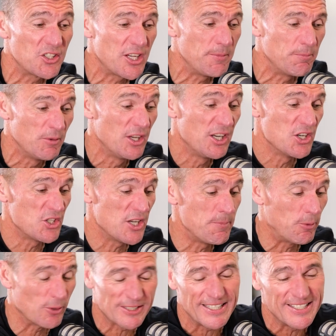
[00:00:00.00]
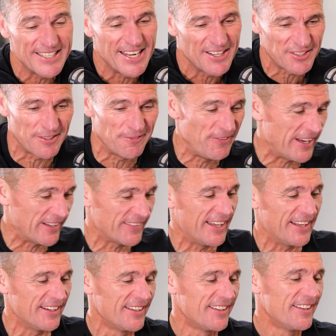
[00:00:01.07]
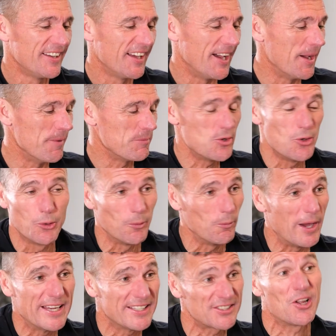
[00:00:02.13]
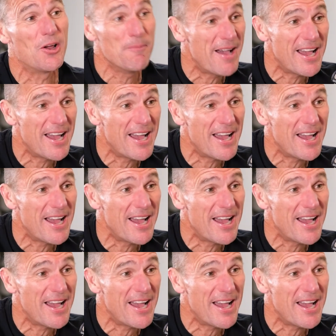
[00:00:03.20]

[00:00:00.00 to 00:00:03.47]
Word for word: and she puts that down to the fact that you're away so